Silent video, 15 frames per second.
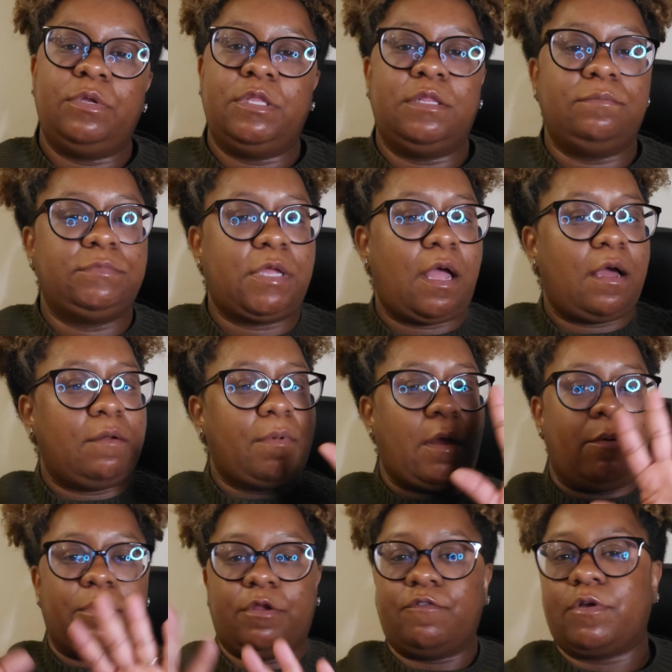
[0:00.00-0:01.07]
and them talking
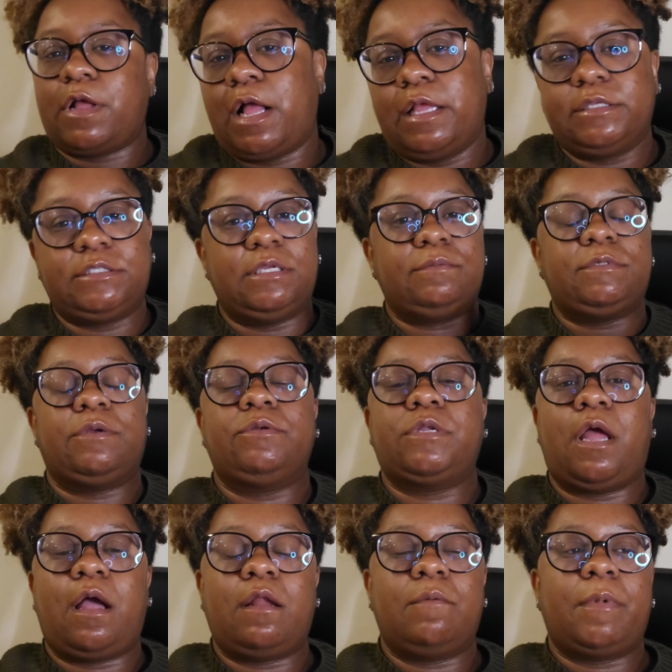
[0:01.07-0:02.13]
about whatever concepts they were
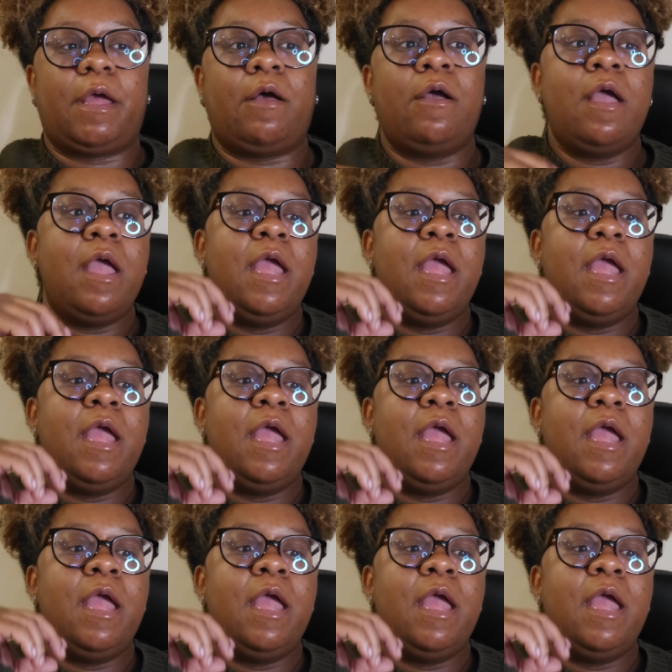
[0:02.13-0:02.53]
talking about,